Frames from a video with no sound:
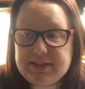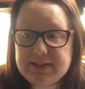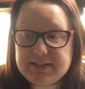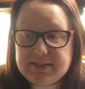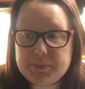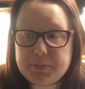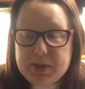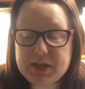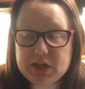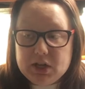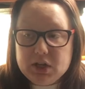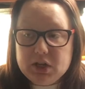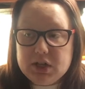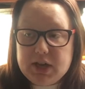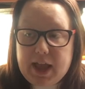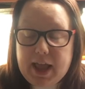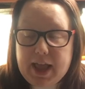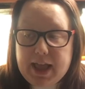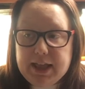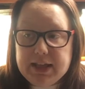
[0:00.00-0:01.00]
disappeared
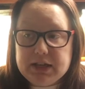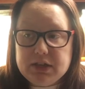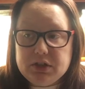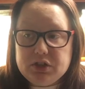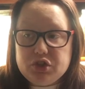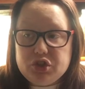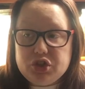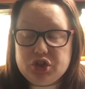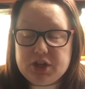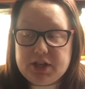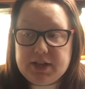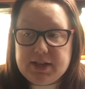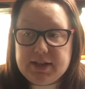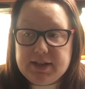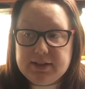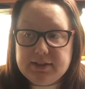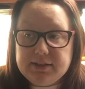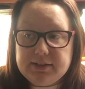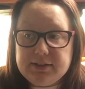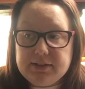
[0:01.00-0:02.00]
and she
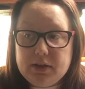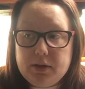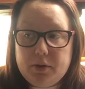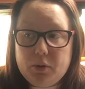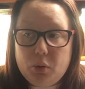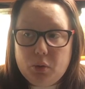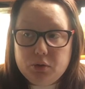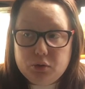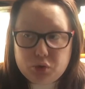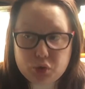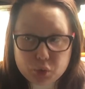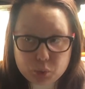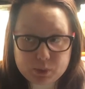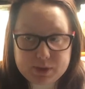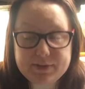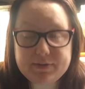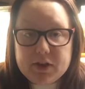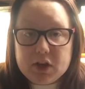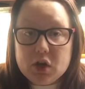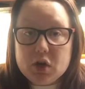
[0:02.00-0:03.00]
is
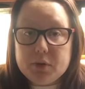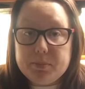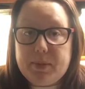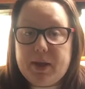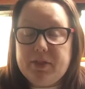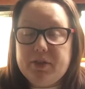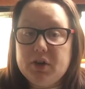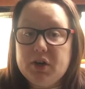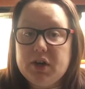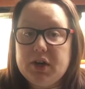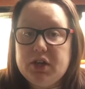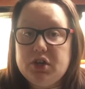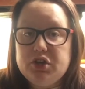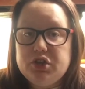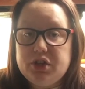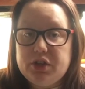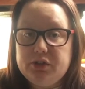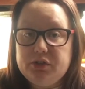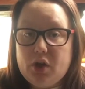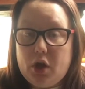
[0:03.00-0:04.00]
grieving her mother and
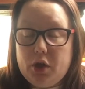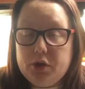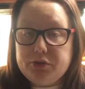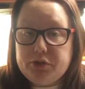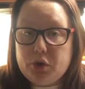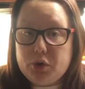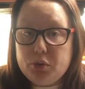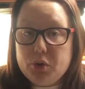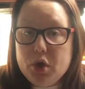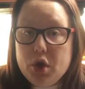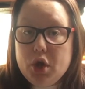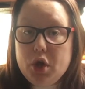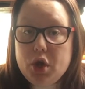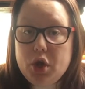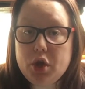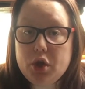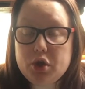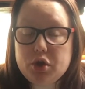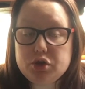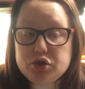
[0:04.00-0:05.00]
she is also
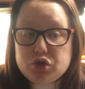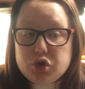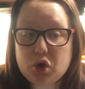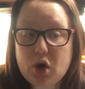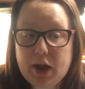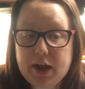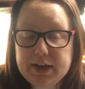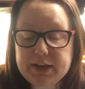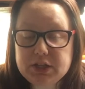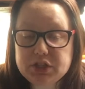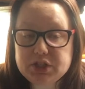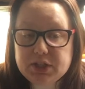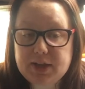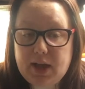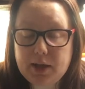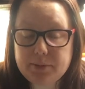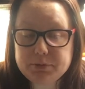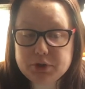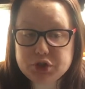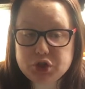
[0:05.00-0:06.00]
trying to
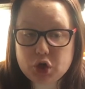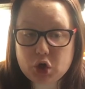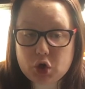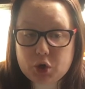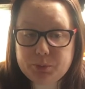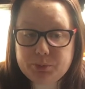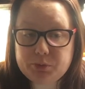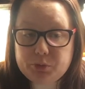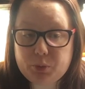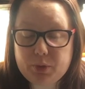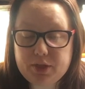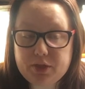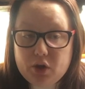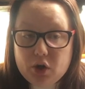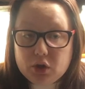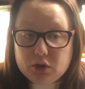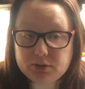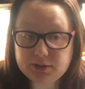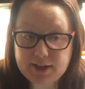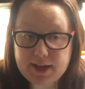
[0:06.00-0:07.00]
come to terms with
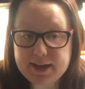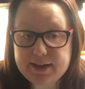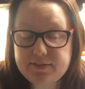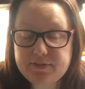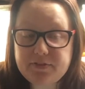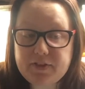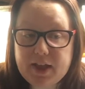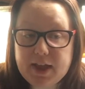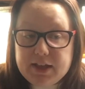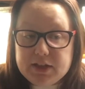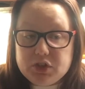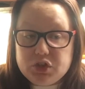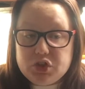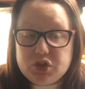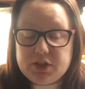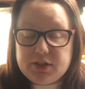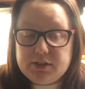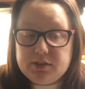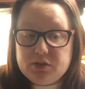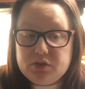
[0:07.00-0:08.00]
her life and
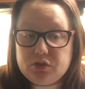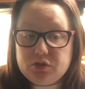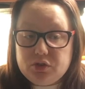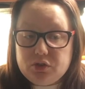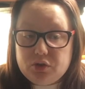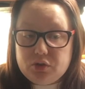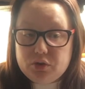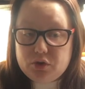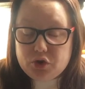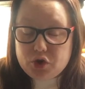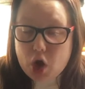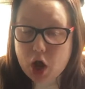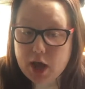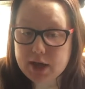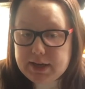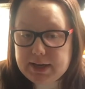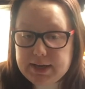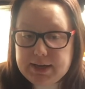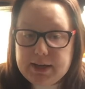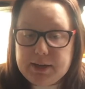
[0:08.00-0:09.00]
she is
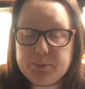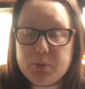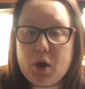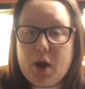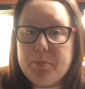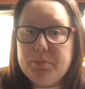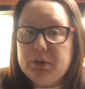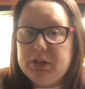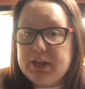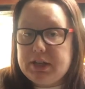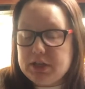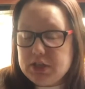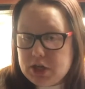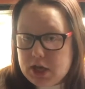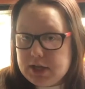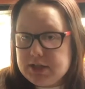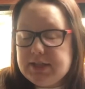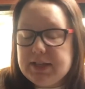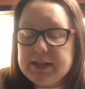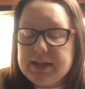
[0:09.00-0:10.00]
not eating properly and
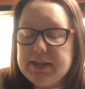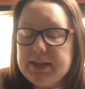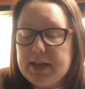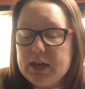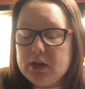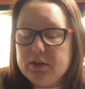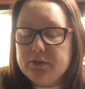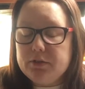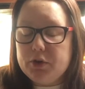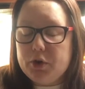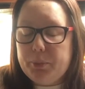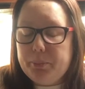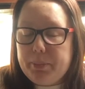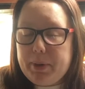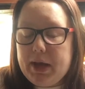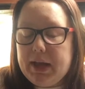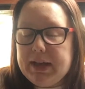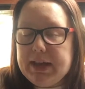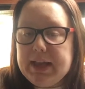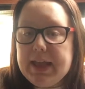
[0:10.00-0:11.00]
not taking care of her own
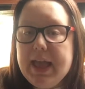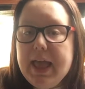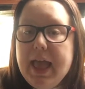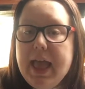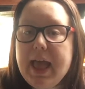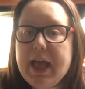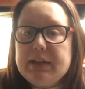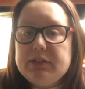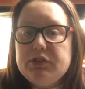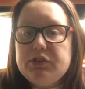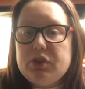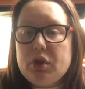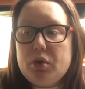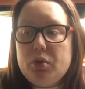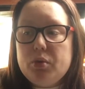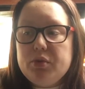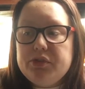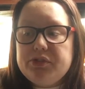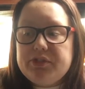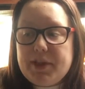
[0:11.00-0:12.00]
body. And
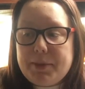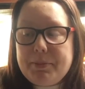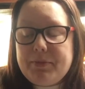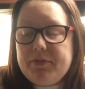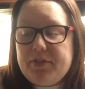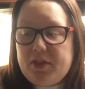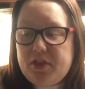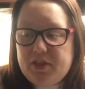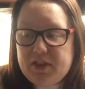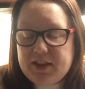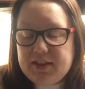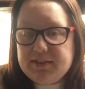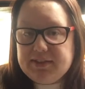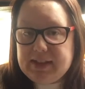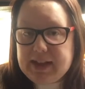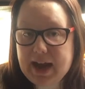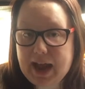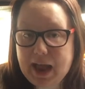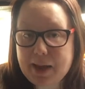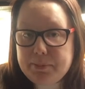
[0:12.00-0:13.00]
so some of the things
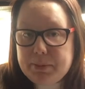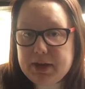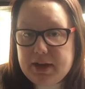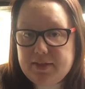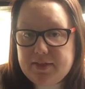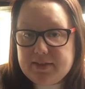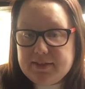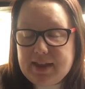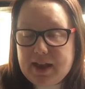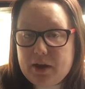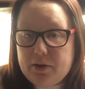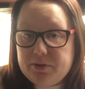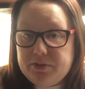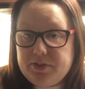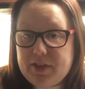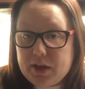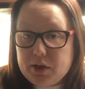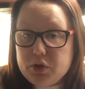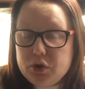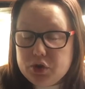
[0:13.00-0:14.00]
that happen in this house
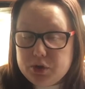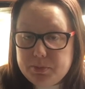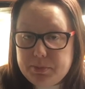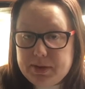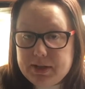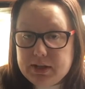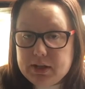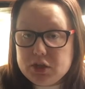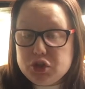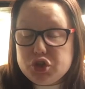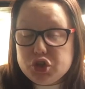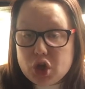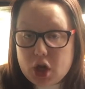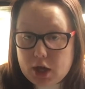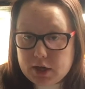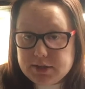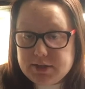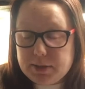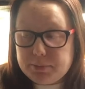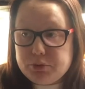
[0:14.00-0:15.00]
that could be
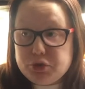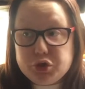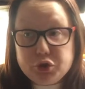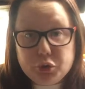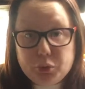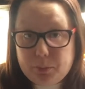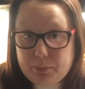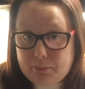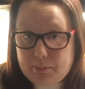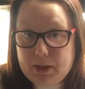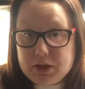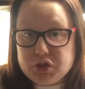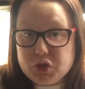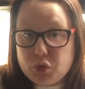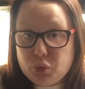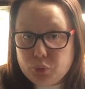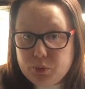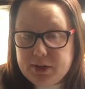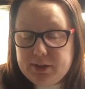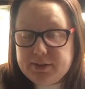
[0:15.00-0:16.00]
chalked up to
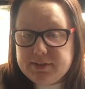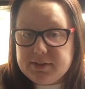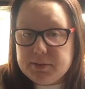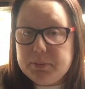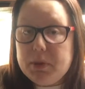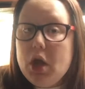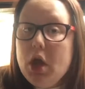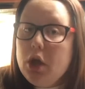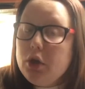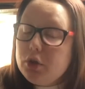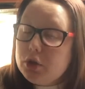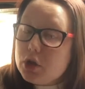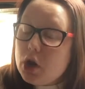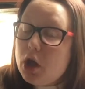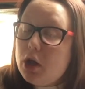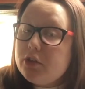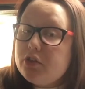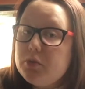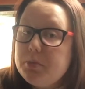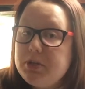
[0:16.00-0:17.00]
magical realism could
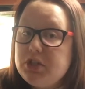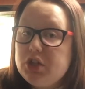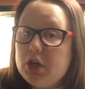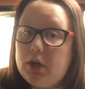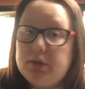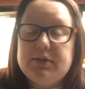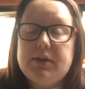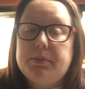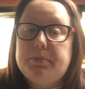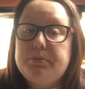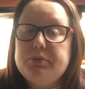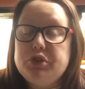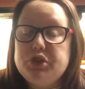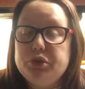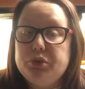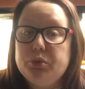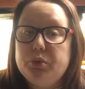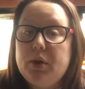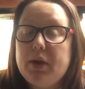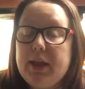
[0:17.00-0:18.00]
also be chalked up
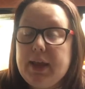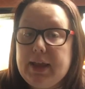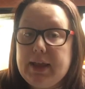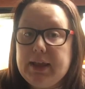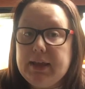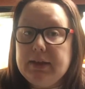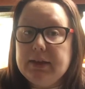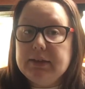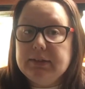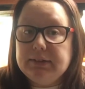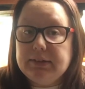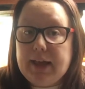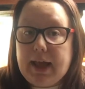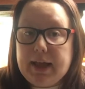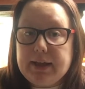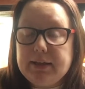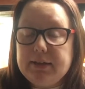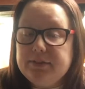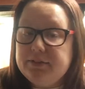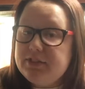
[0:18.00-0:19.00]
to a
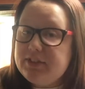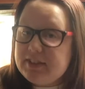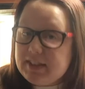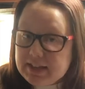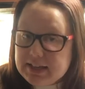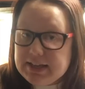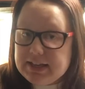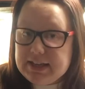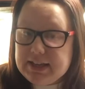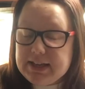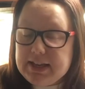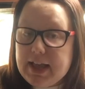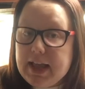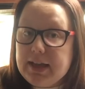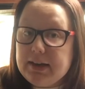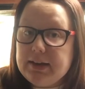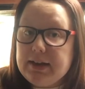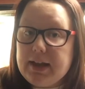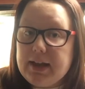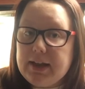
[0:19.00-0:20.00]
lack of sanity
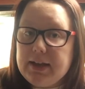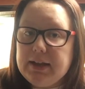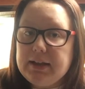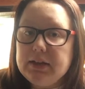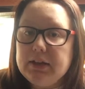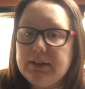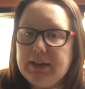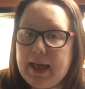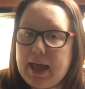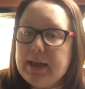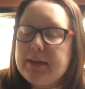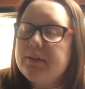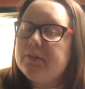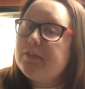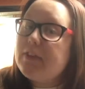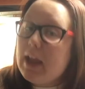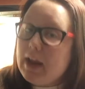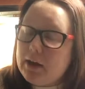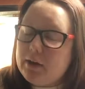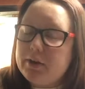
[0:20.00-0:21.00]
and a lack of
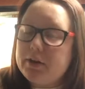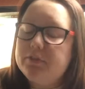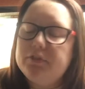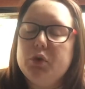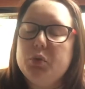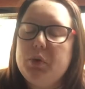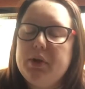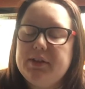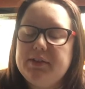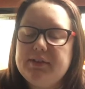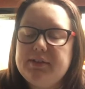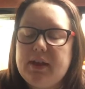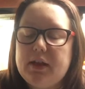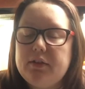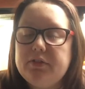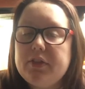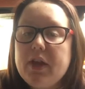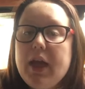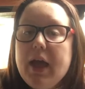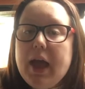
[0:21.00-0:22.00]
caring for
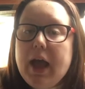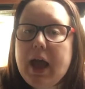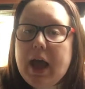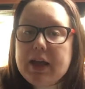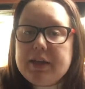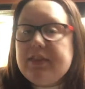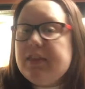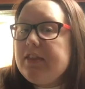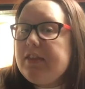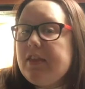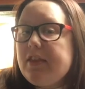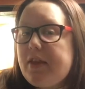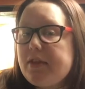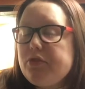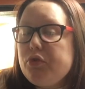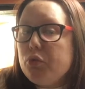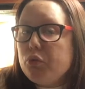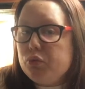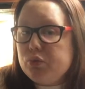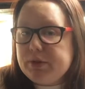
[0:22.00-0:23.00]
oneself. I think that
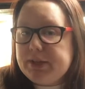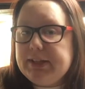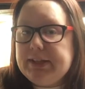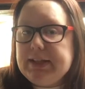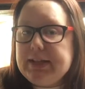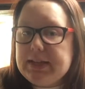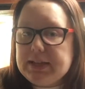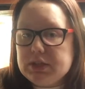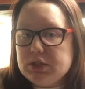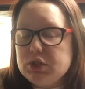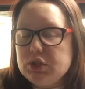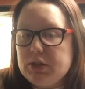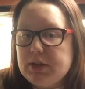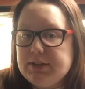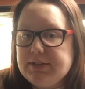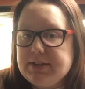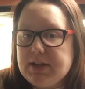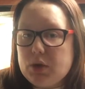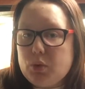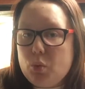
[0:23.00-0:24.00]
that's a really
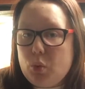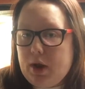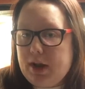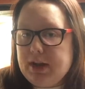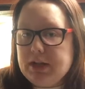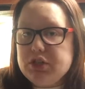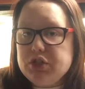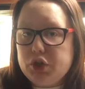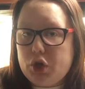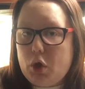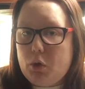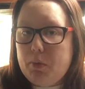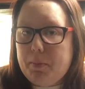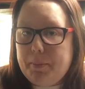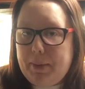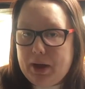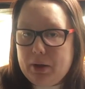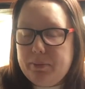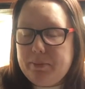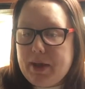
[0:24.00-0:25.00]
interesting way to go
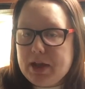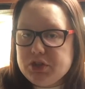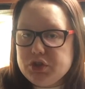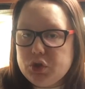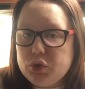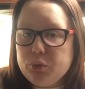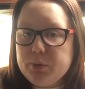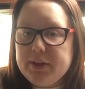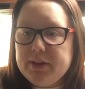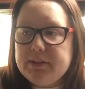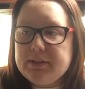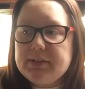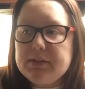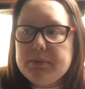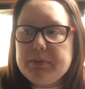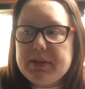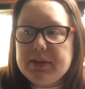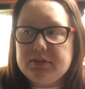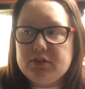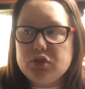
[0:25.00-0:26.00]
about magical
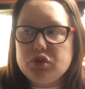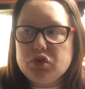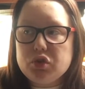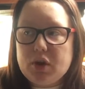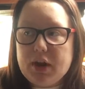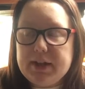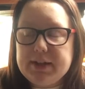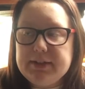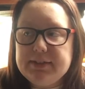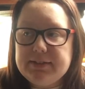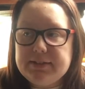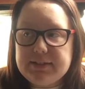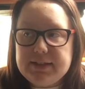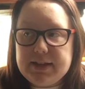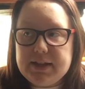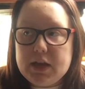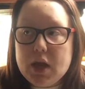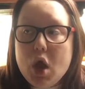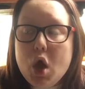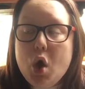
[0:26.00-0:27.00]
realism is to try and
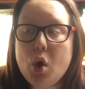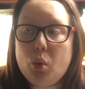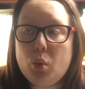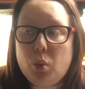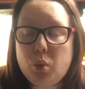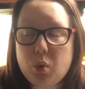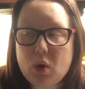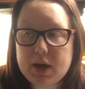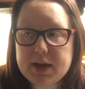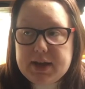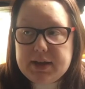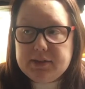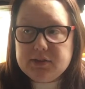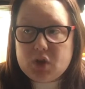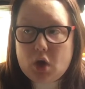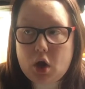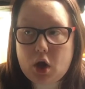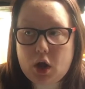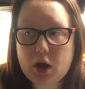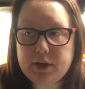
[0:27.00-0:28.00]
see what is
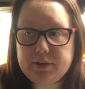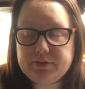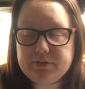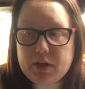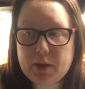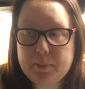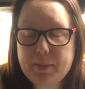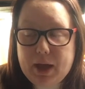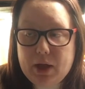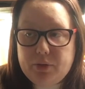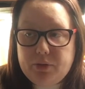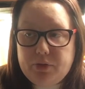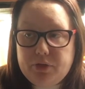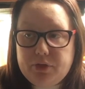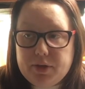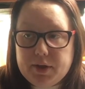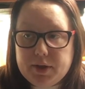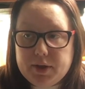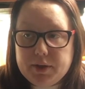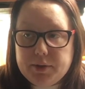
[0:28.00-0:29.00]
off about
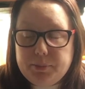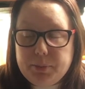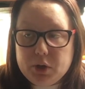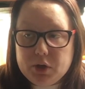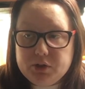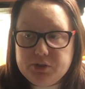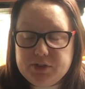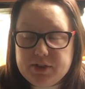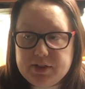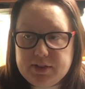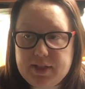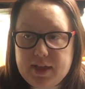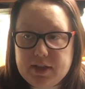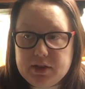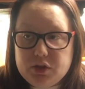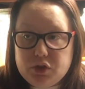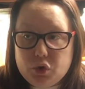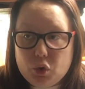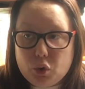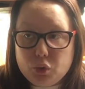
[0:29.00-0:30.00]
the person
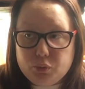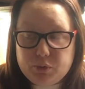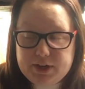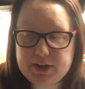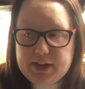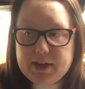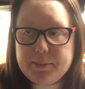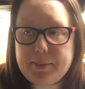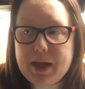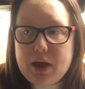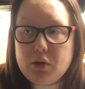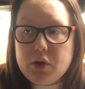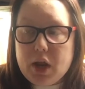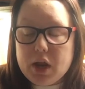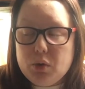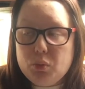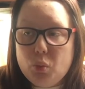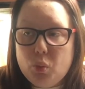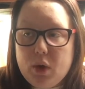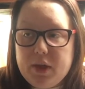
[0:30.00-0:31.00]
that you're reading about
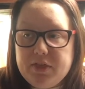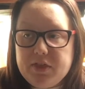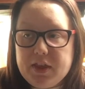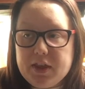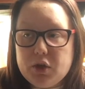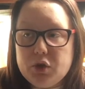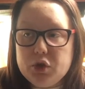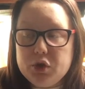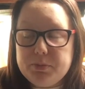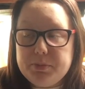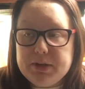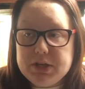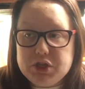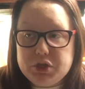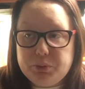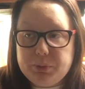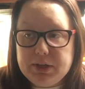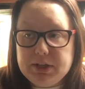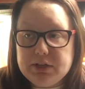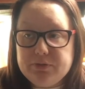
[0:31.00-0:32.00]
and what they could be
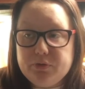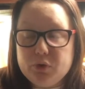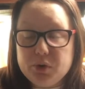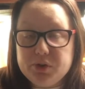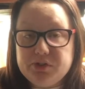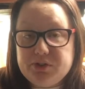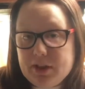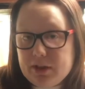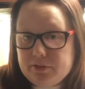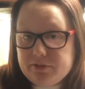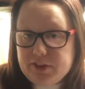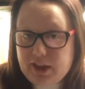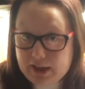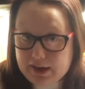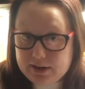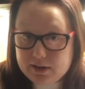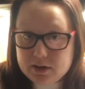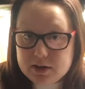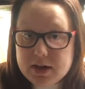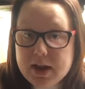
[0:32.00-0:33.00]
doing for
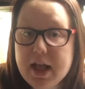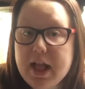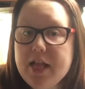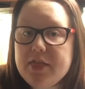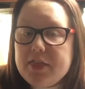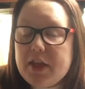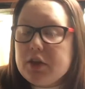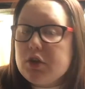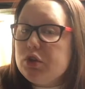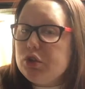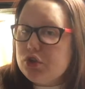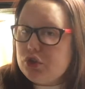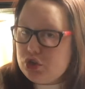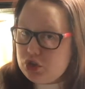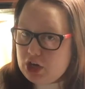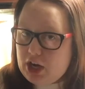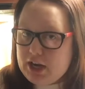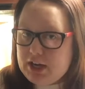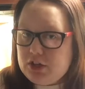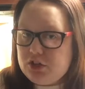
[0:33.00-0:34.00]
self-care that could
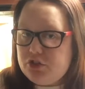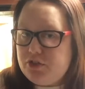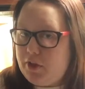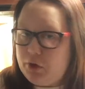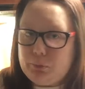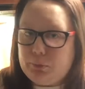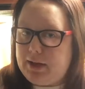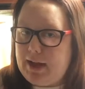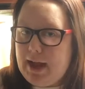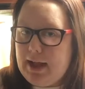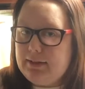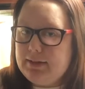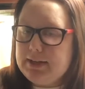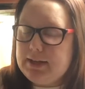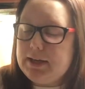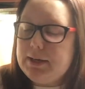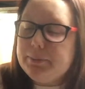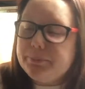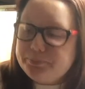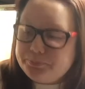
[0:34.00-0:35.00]
change their
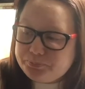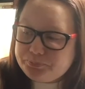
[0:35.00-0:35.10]
reality.